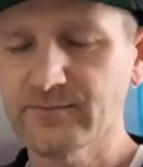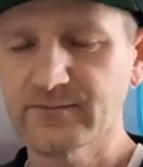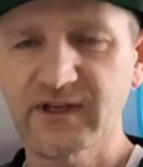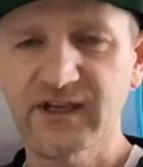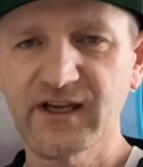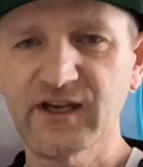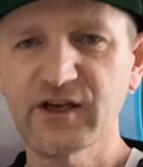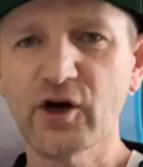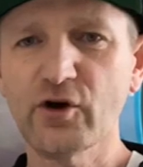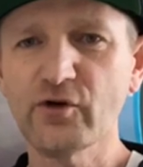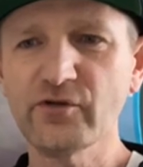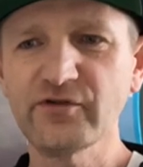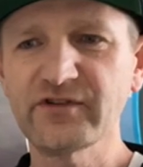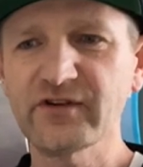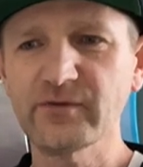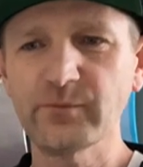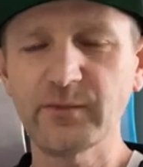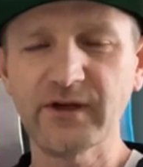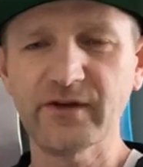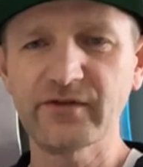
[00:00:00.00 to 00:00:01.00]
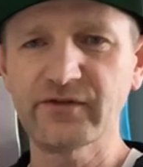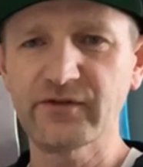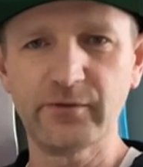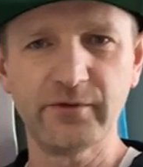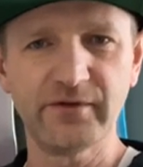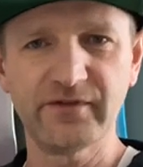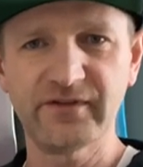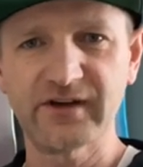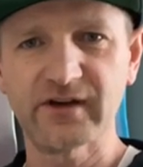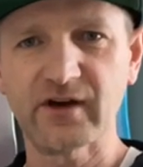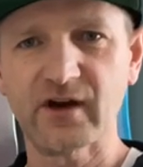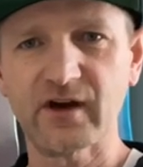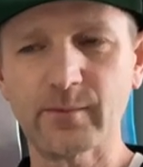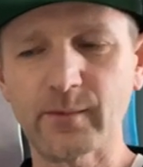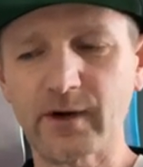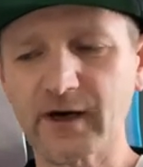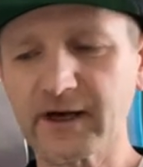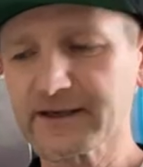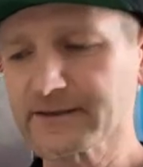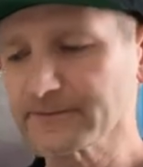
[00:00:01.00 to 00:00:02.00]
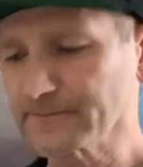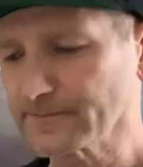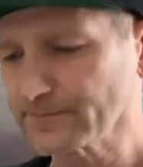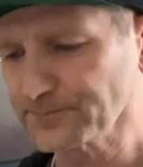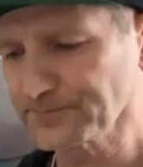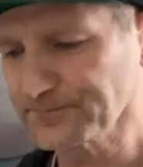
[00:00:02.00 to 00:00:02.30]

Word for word: He ghosted me as soon as he got mine.